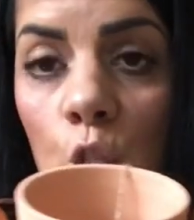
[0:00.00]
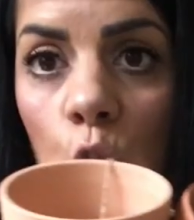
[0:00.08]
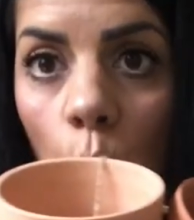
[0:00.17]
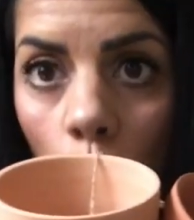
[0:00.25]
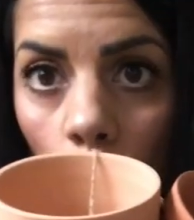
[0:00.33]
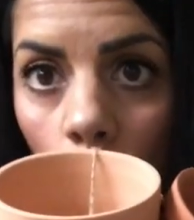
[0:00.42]

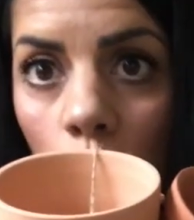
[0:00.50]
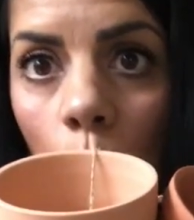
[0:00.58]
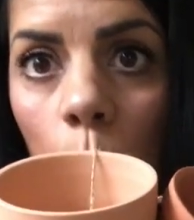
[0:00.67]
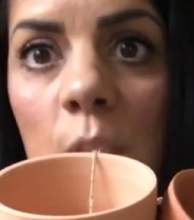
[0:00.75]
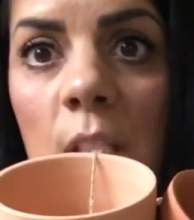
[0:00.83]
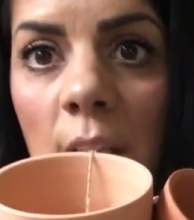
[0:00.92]
so
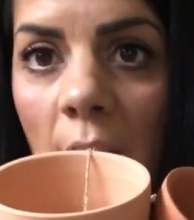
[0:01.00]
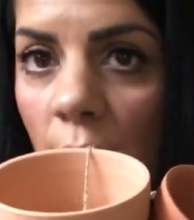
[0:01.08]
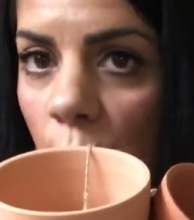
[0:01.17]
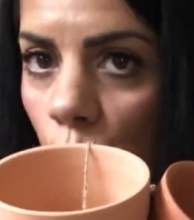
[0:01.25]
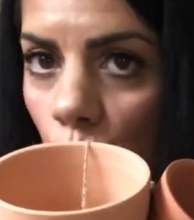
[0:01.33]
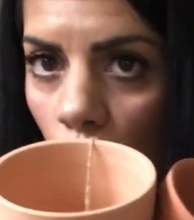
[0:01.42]
close
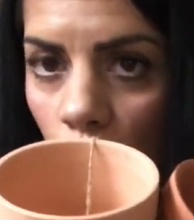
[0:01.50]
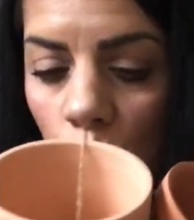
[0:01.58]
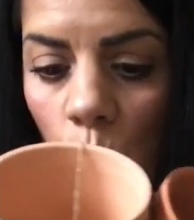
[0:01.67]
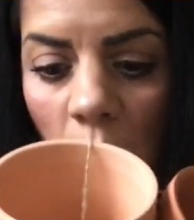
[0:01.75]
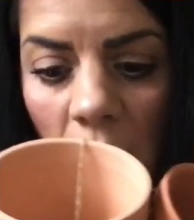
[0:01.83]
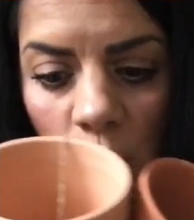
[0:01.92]
together. You can
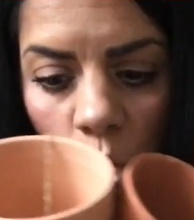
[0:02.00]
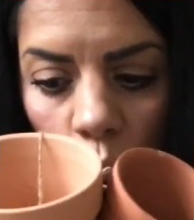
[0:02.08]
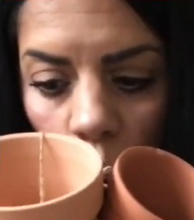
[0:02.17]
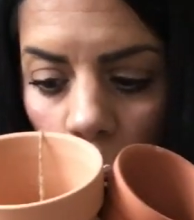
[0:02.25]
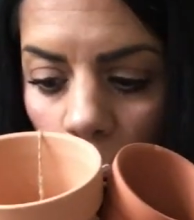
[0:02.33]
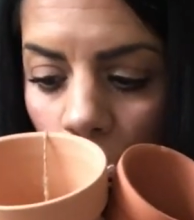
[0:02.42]
do that
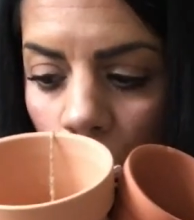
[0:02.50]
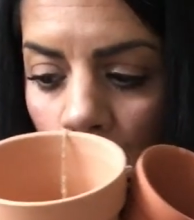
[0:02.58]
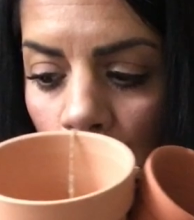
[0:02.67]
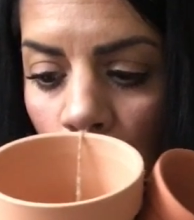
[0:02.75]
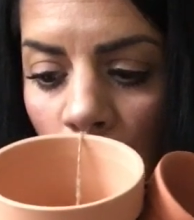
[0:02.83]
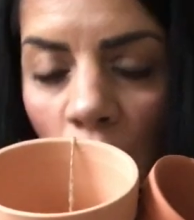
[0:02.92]
too.
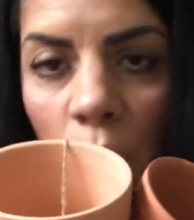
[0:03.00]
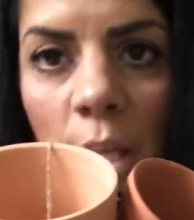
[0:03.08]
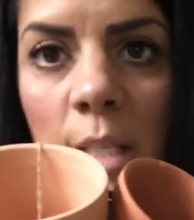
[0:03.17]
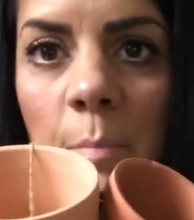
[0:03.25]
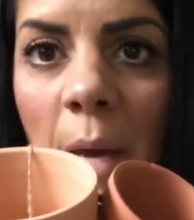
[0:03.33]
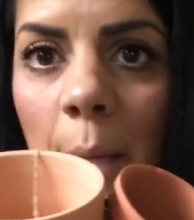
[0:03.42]

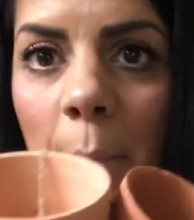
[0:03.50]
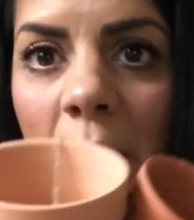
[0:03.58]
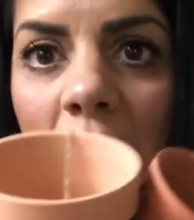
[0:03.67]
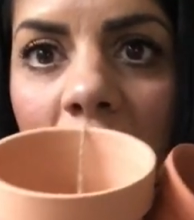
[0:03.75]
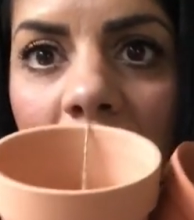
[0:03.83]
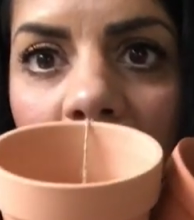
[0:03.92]
There's
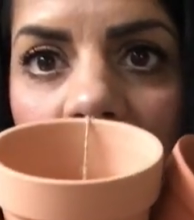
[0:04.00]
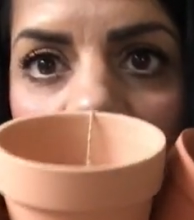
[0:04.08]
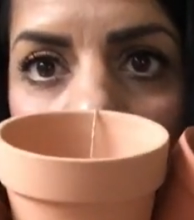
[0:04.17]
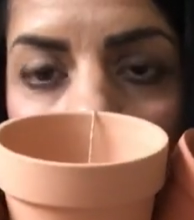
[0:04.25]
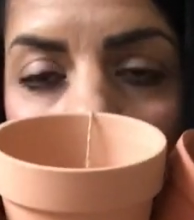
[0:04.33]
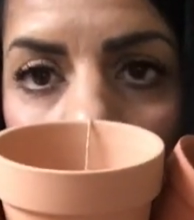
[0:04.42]
many things
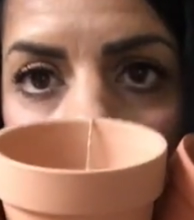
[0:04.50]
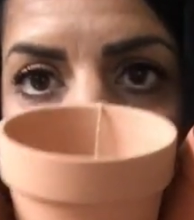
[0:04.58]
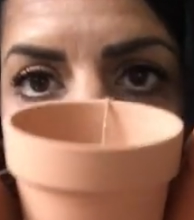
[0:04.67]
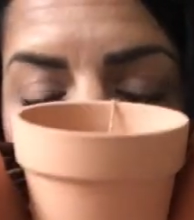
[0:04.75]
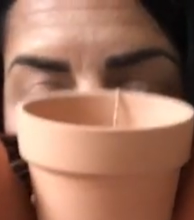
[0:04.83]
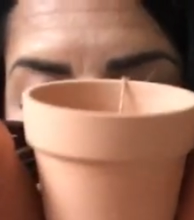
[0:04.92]
that you could do
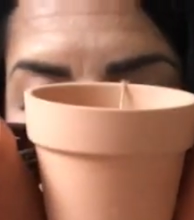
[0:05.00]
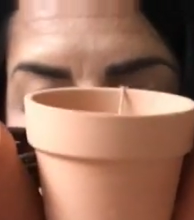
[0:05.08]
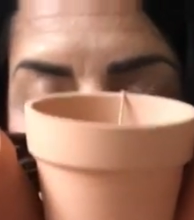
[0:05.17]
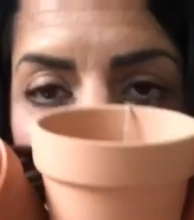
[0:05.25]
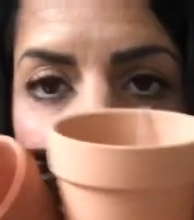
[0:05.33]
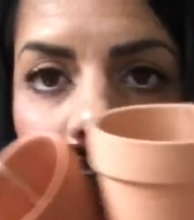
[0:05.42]
with these
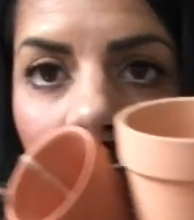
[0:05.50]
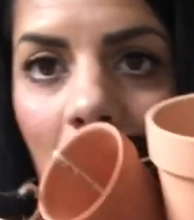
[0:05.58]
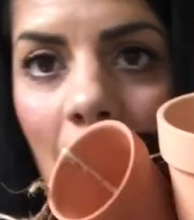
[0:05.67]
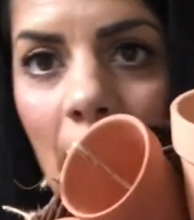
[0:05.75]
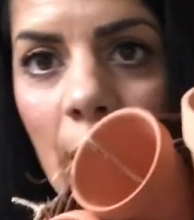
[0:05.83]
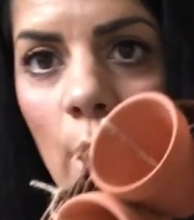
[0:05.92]

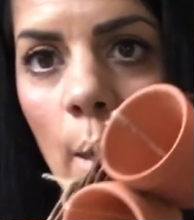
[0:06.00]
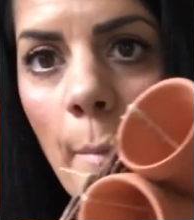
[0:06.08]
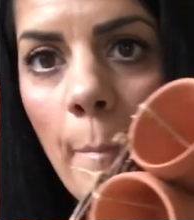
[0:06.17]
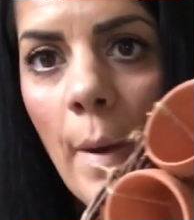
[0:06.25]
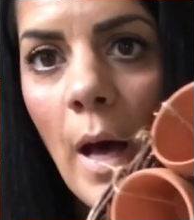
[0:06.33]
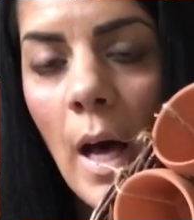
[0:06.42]
clay
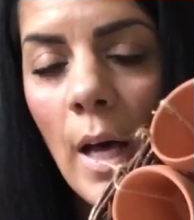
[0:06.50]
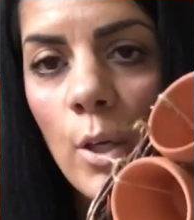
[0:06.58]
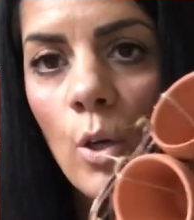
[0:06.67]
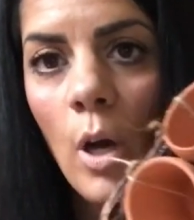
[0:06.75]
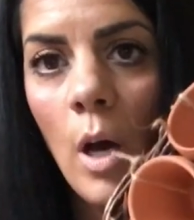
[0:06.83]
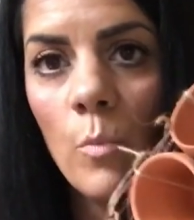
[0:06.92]

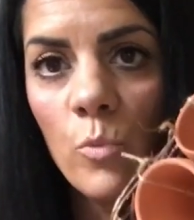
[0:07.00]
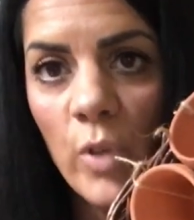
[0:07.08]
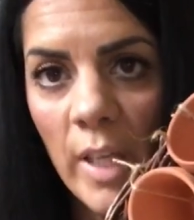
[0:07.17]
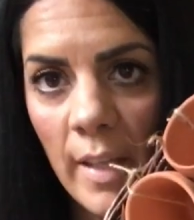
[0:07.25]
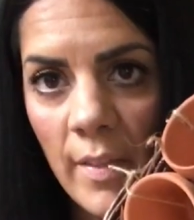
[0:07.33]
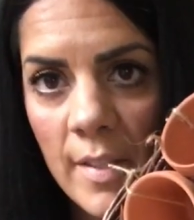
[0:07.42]
pot
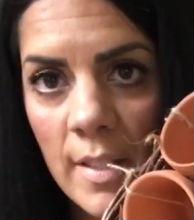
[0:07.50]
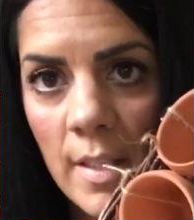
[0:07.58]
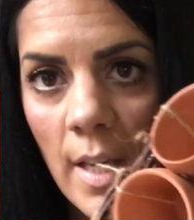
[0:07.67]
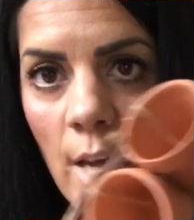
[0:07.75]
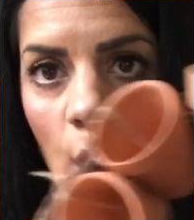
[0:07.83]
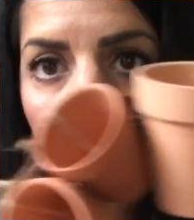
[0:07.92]

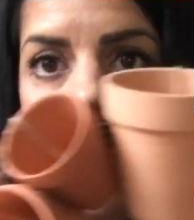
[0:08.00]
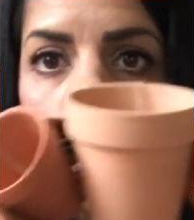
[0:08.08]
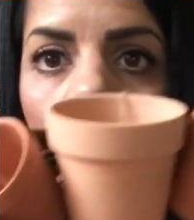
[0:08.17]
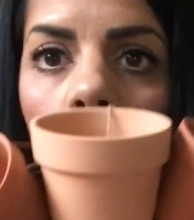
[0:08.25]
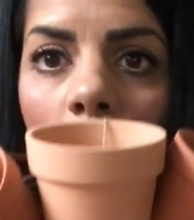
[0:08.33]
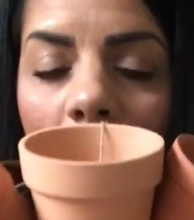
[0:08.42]
wreaths.
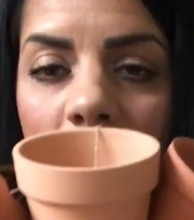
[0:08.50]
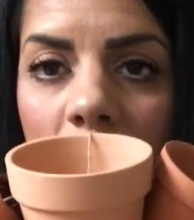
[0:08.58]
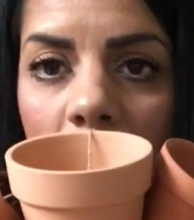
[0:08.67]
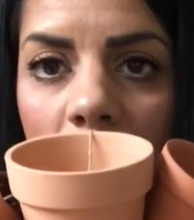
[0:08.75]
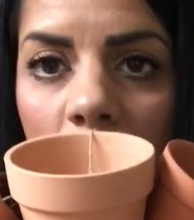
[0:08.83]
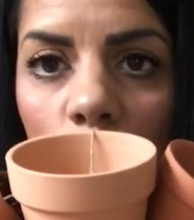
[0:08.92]
So I
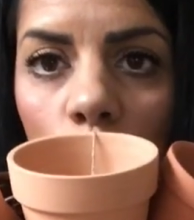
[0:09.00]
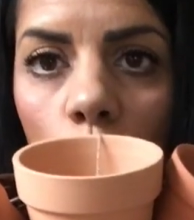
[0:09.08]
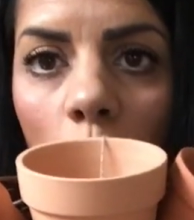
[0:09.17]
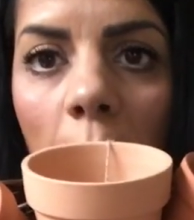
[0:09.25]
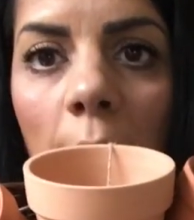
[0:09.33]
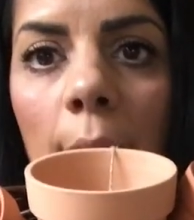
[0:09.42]
did it this
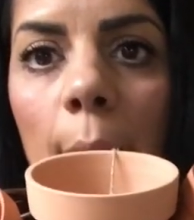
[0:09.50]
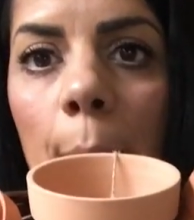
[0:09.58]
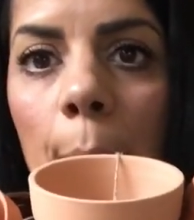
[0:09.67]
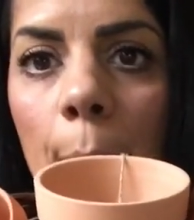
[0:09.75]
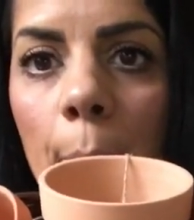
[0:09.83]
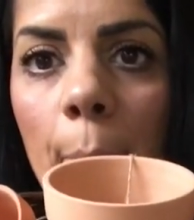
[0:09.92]

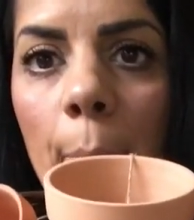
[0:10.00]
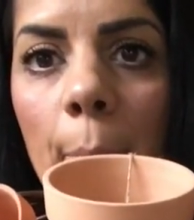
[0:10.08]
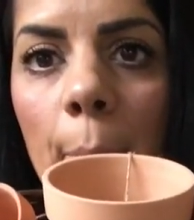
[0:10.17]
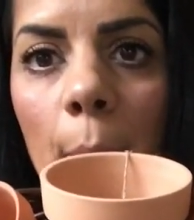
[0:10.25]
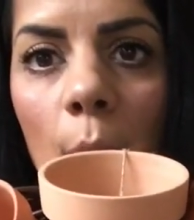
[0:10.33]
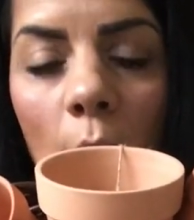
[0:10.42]
way.
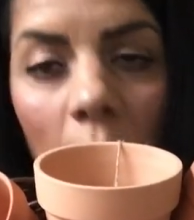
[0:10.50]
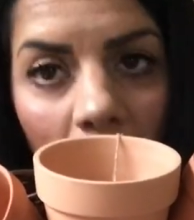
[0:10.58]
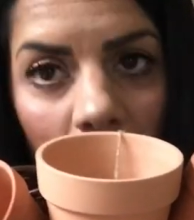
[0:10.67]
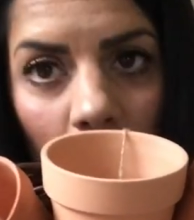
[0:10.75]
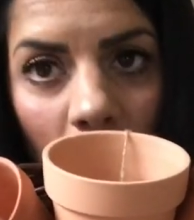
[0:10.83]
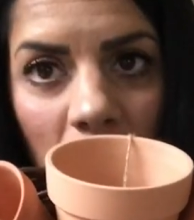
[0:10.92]

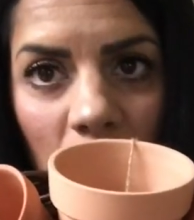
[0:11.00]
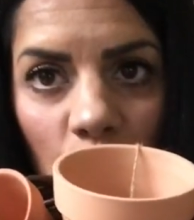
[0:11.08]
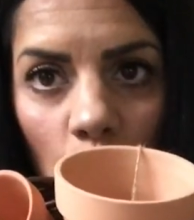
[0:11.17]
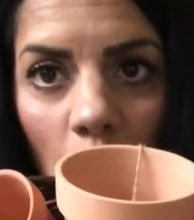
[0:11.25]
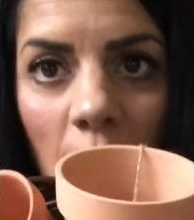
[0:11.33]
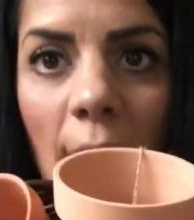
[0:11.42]
I want to give
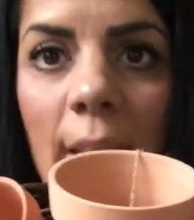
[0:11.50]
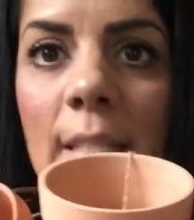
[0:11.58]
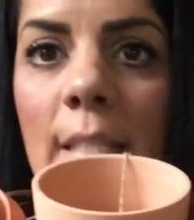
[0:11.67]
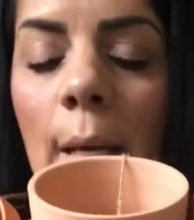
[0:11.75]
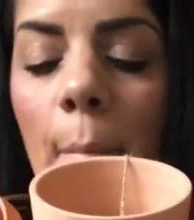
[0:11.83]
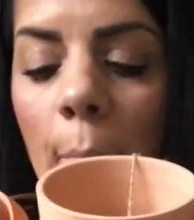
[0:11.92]
you one
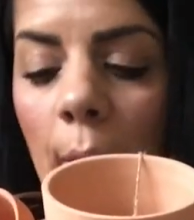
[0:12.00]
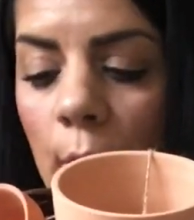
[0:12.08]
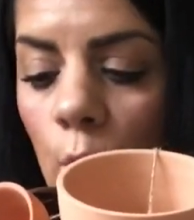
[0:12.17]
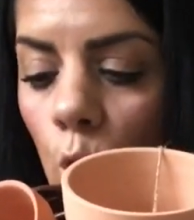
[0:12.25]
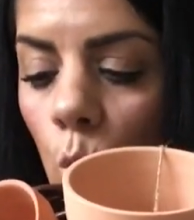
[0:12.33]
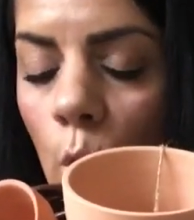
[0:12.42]
idea,
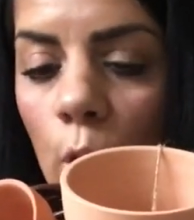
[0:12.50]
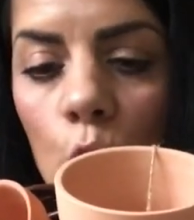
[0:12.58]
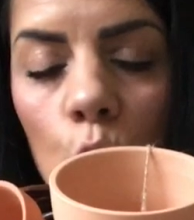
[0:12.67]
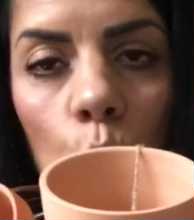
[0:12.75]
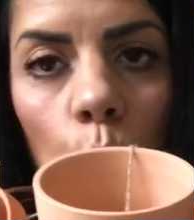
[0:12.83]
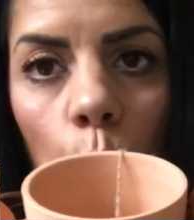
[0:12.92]
but you
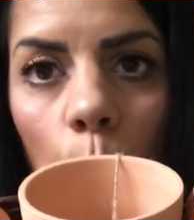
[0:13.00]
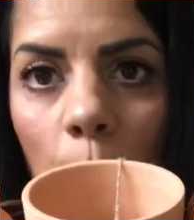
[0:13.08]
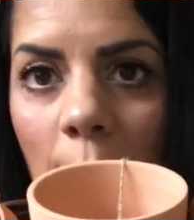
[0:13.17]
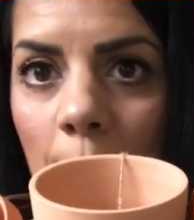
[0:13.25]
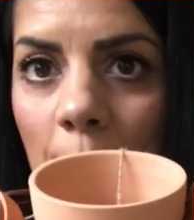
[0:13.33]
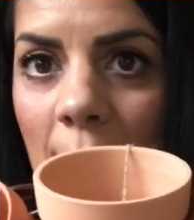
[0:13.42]
can do
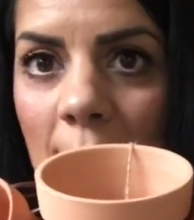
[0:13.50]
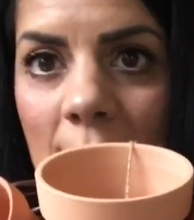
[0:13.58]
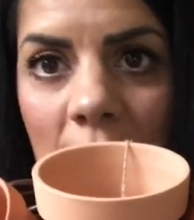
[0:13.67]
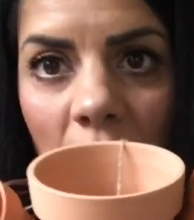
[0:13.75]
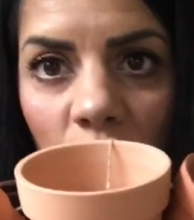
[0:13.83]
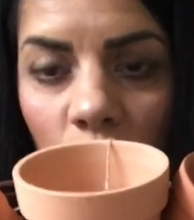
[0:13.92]
many
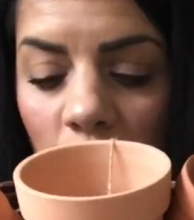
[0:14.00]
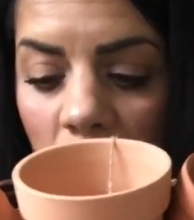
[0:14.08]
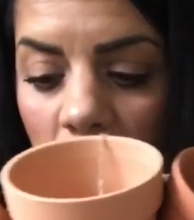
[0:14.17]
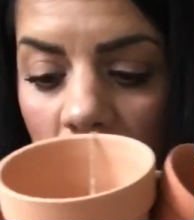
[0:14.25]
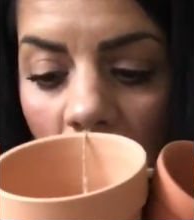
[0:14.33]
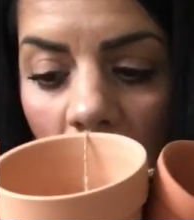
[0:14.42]
stuff with
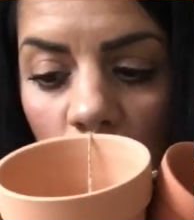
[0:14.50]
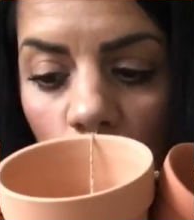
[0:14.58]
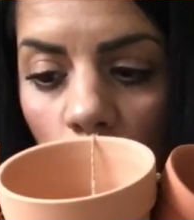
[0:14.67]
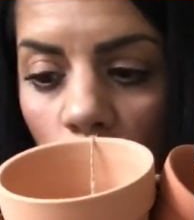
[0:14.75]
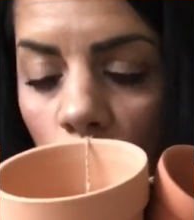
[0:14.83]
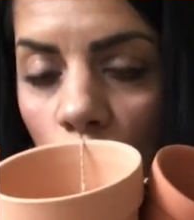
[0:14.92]
these guys.
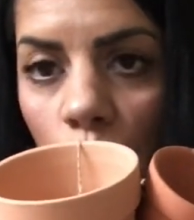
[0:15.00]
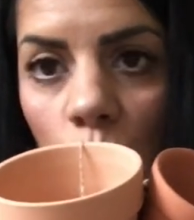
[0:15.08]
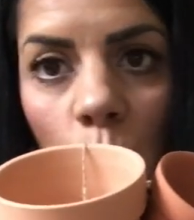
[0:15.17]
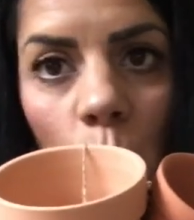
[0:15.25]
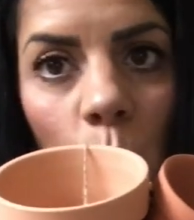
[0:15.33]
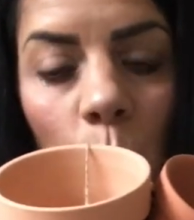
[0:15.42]
You could just
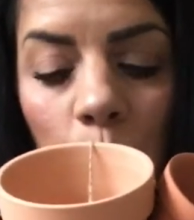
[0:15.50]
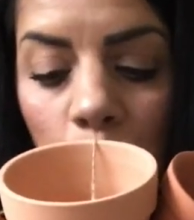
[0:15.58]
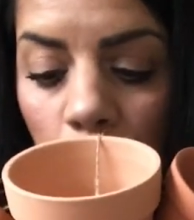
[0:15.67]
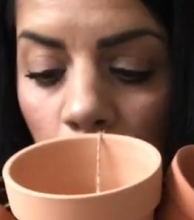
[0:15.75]
do,